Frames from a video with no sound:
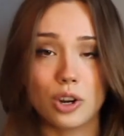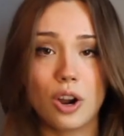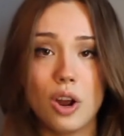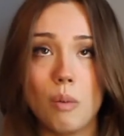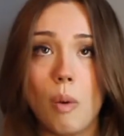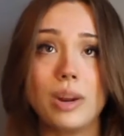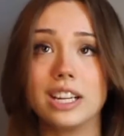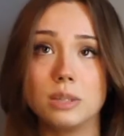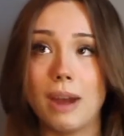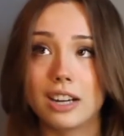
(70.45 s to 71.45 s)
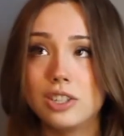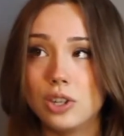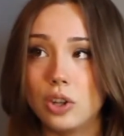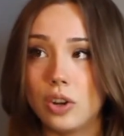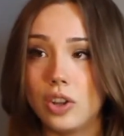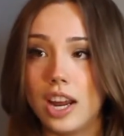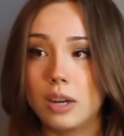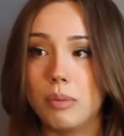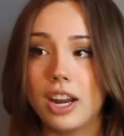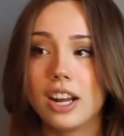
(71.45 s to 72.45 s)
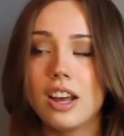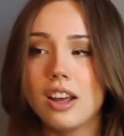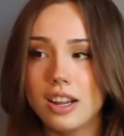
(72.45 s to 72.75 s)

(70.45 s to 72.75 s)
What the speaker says: or what we expect to look like, but